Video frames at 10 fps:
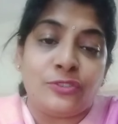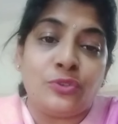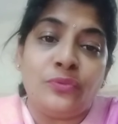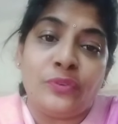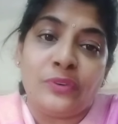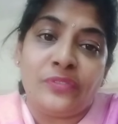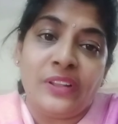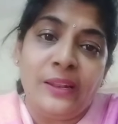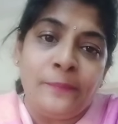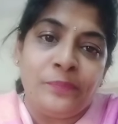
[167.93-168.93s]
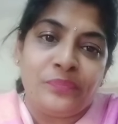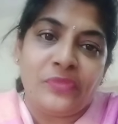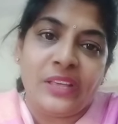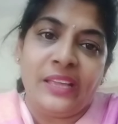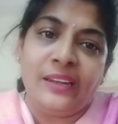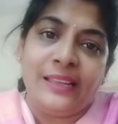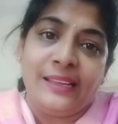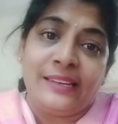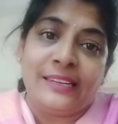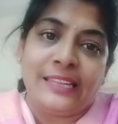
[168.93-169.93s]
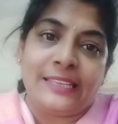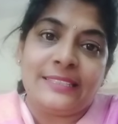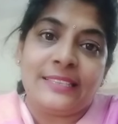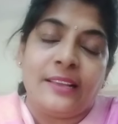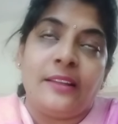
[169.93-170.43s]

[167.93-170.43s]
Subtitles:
to fulfill their needs.